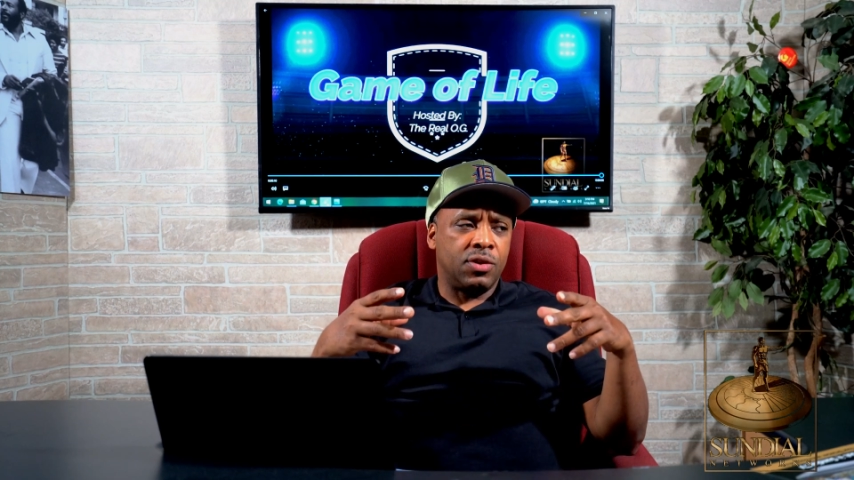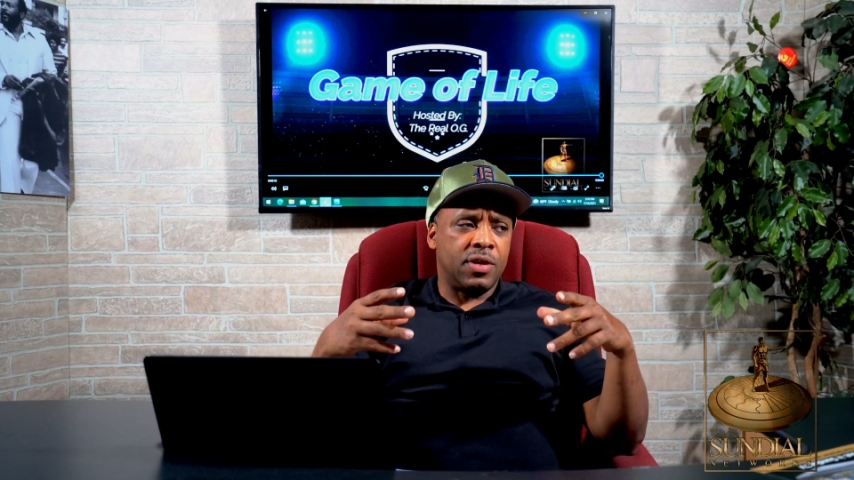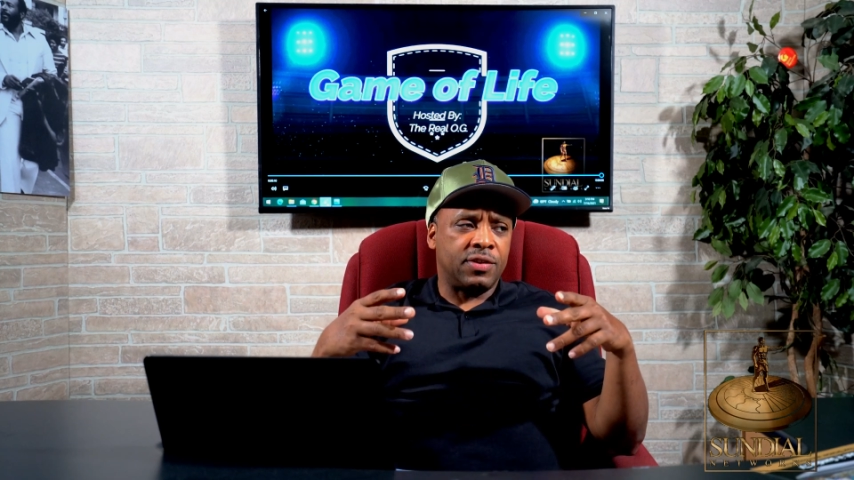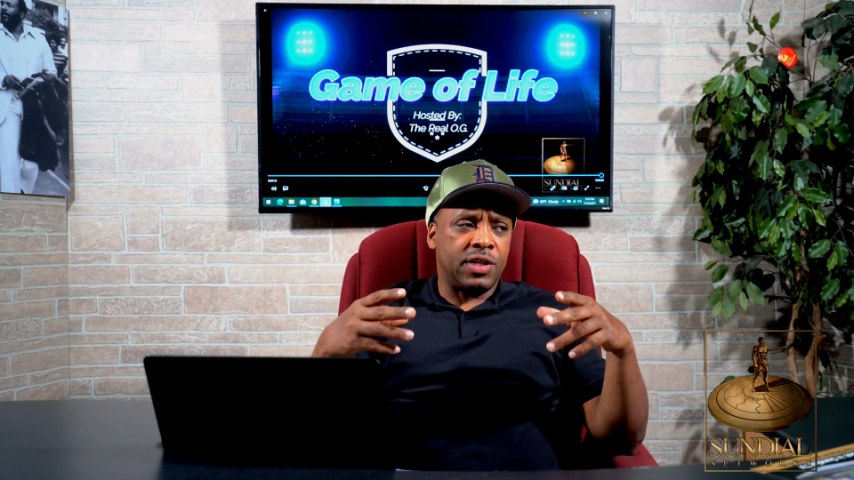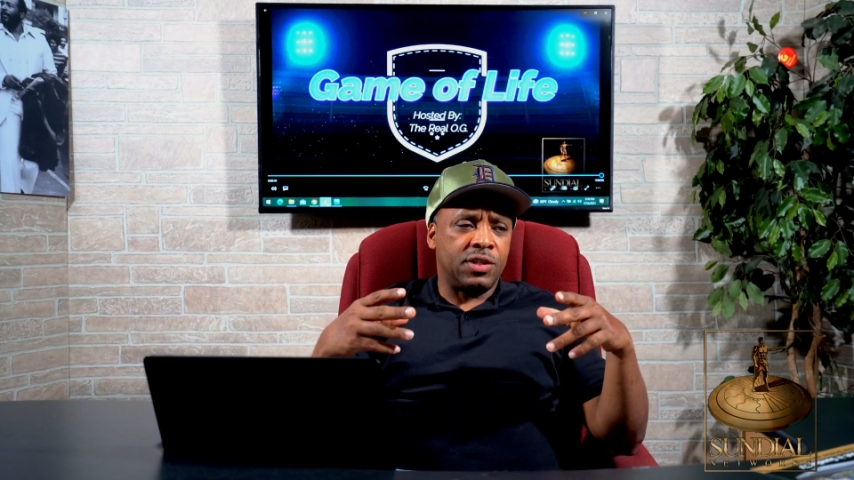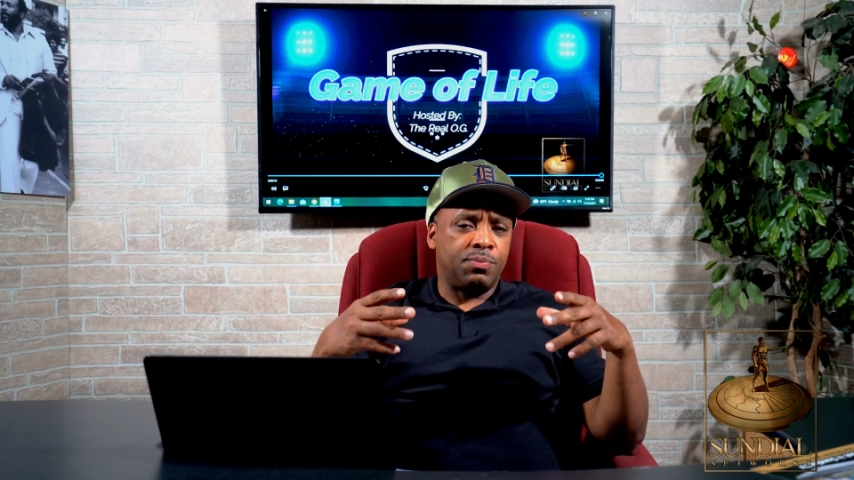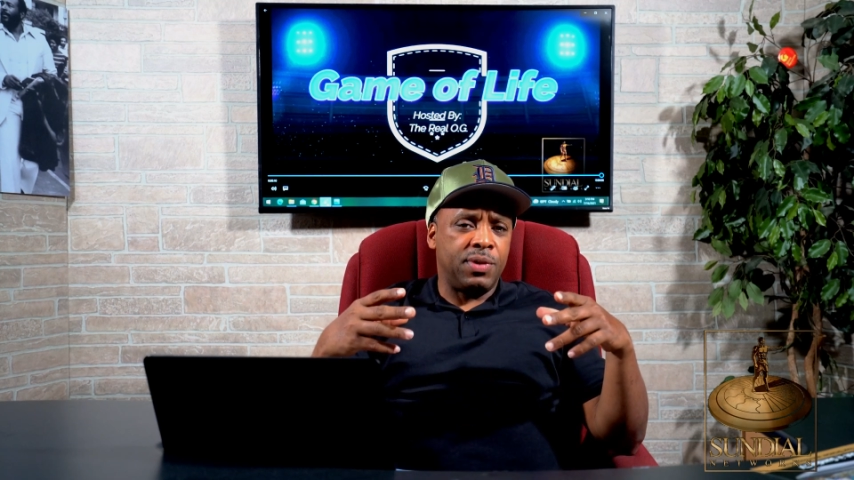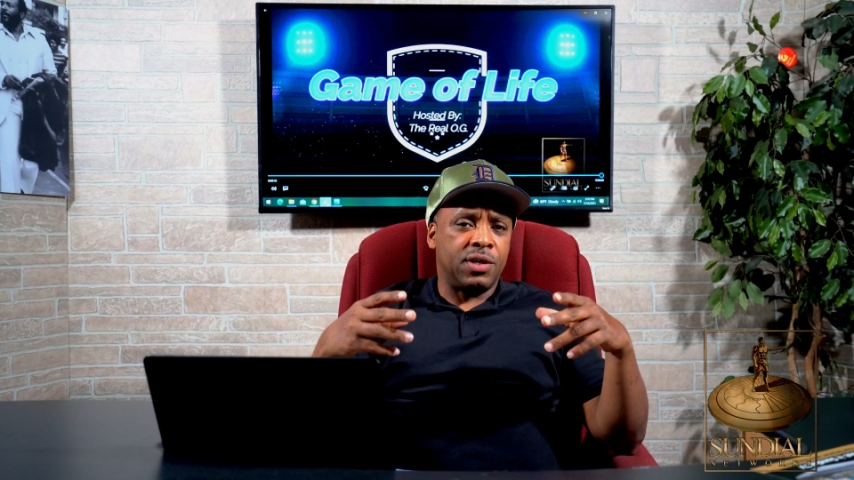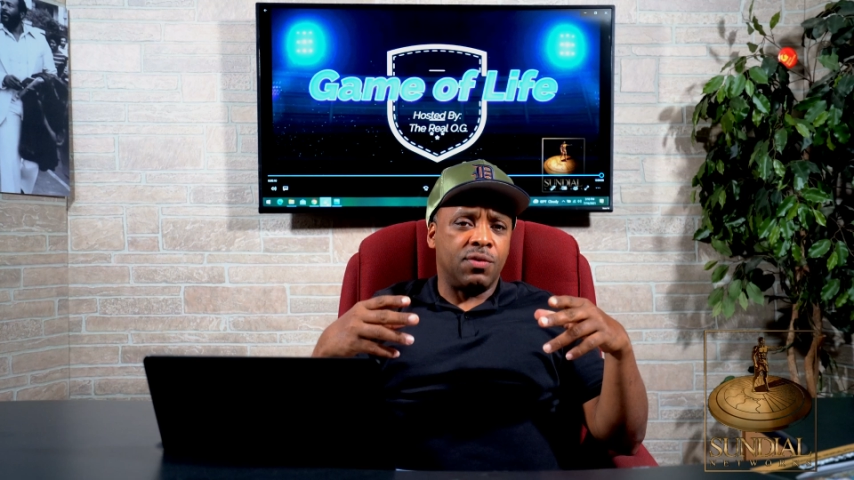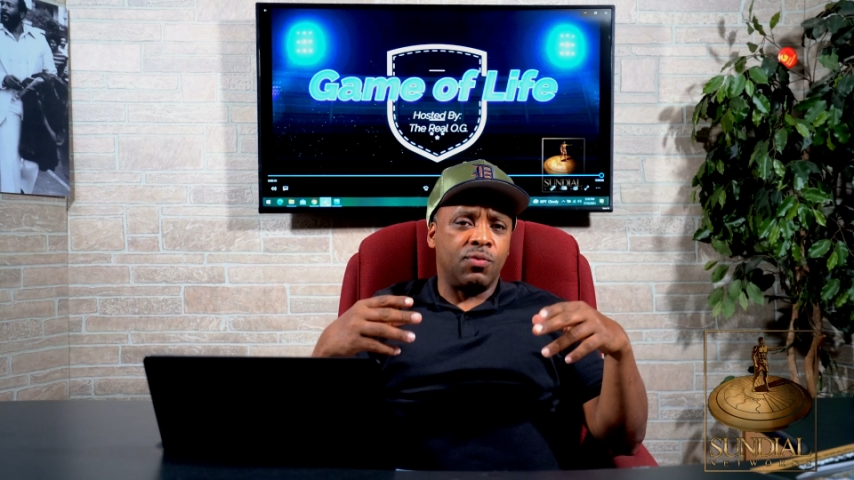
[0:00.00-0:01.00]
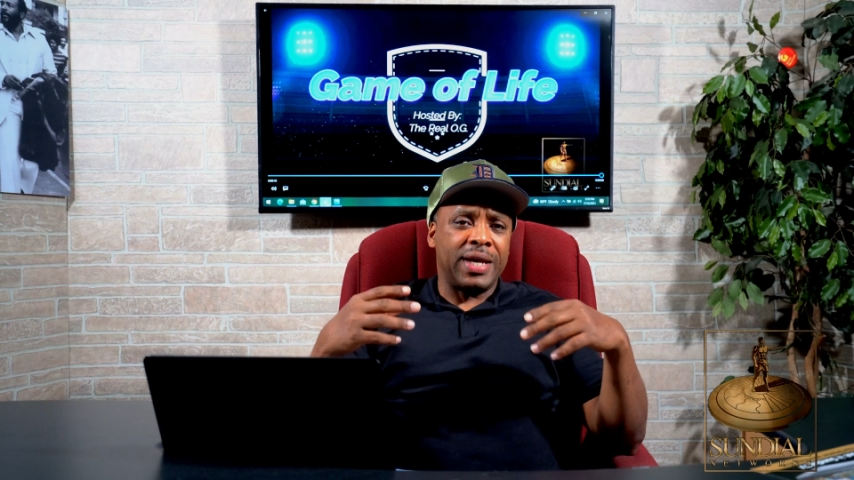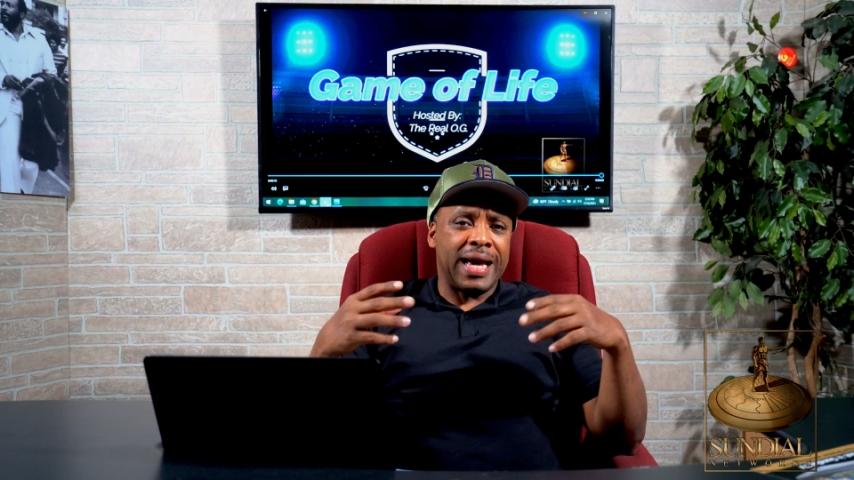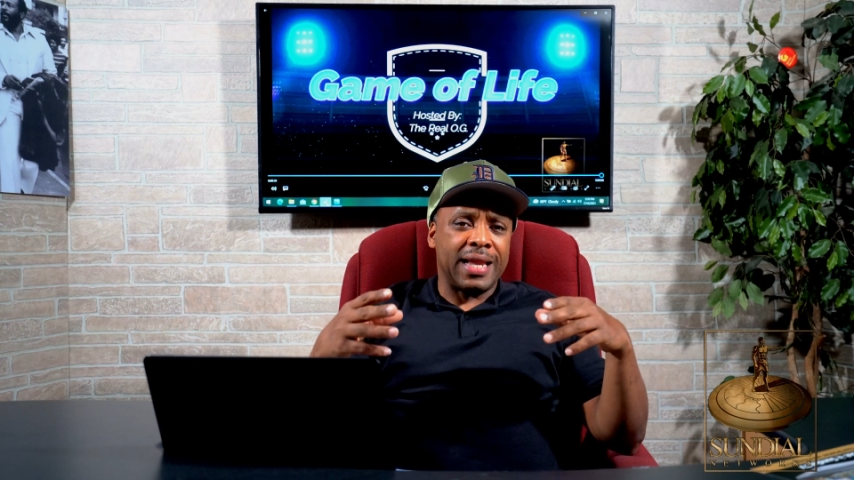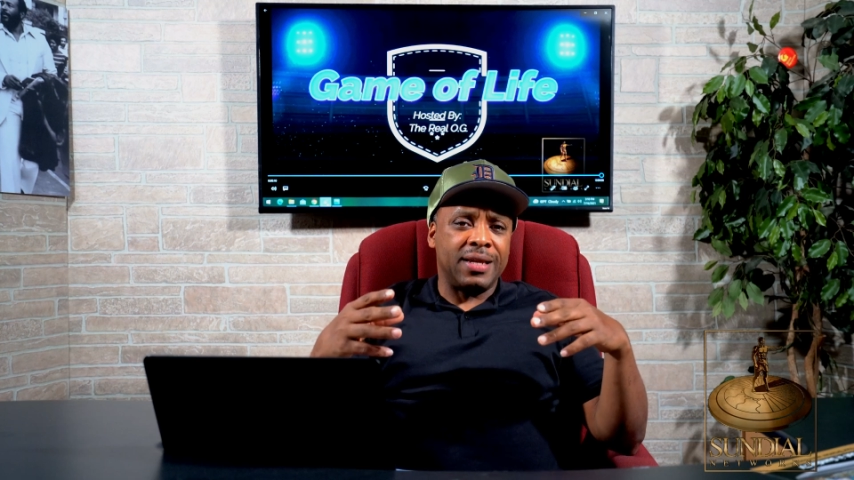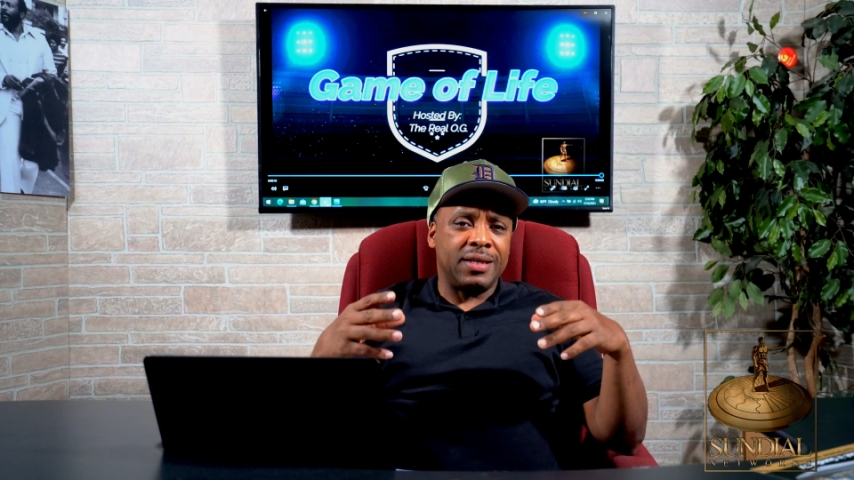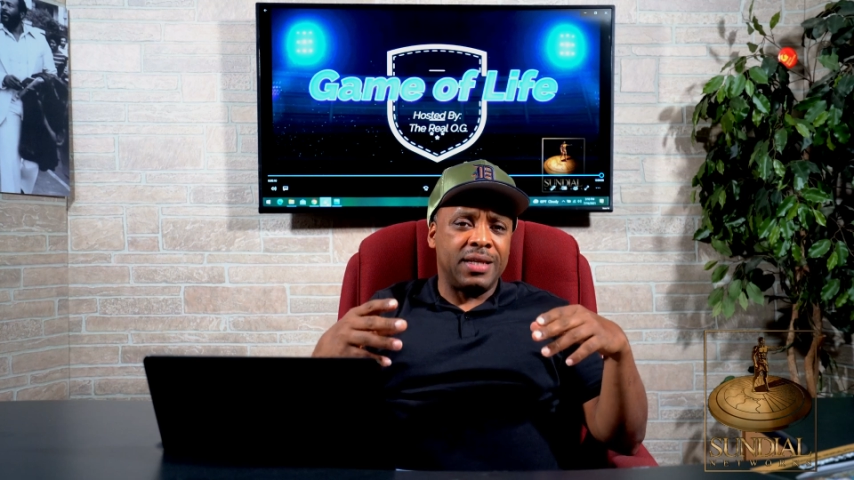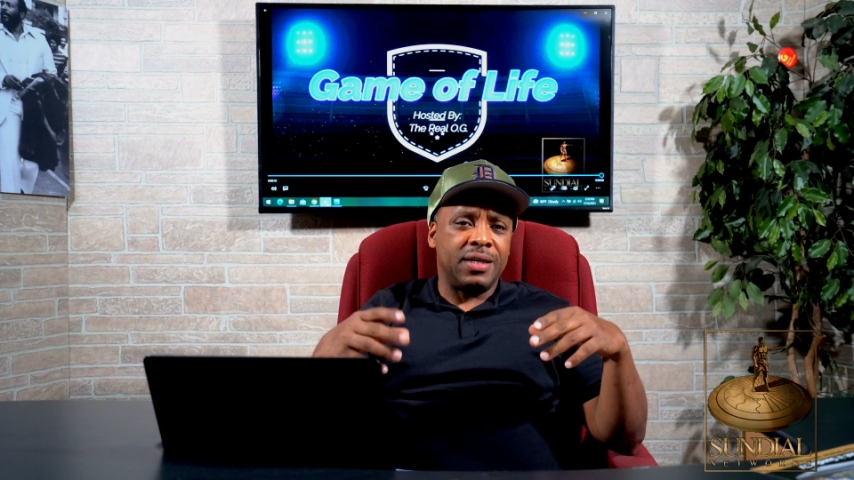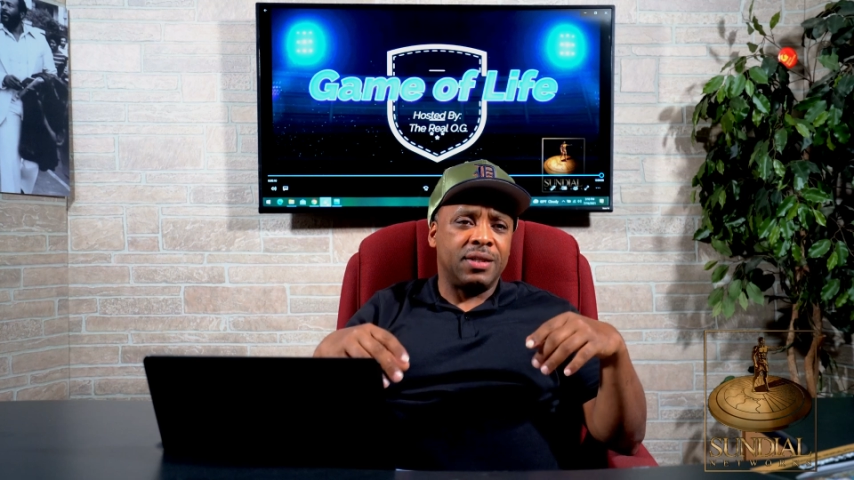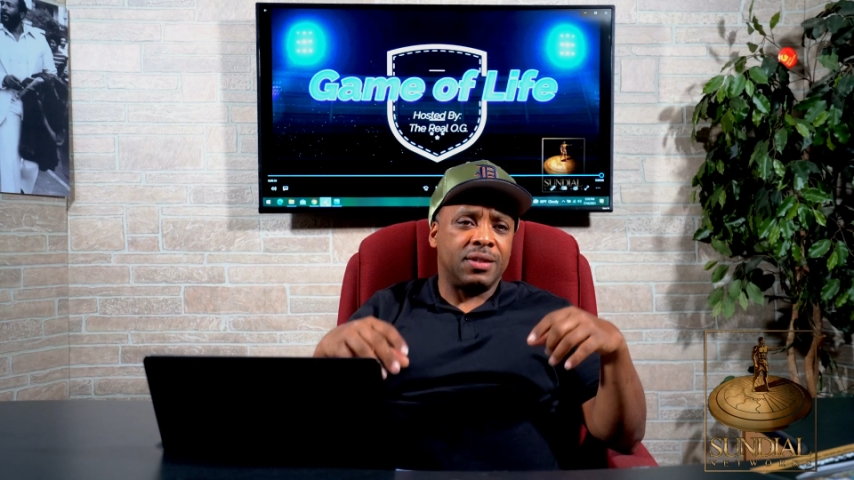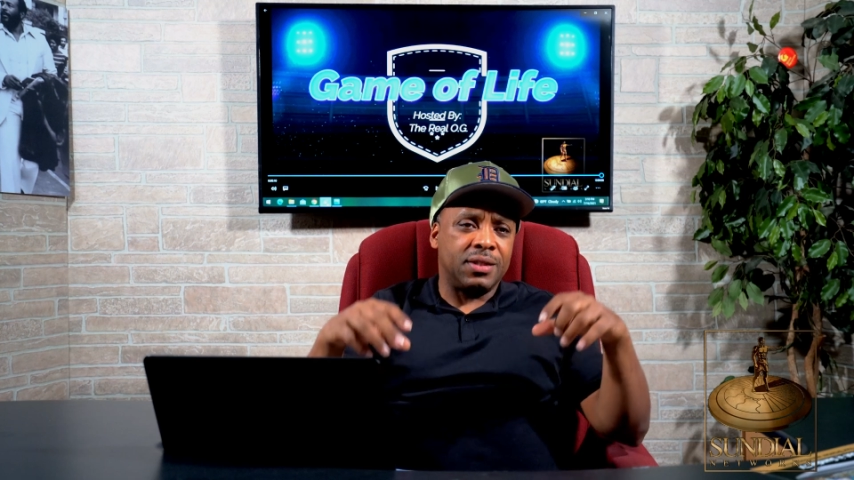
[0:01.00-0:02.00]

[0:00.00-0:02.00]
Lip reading: as they speak of reality,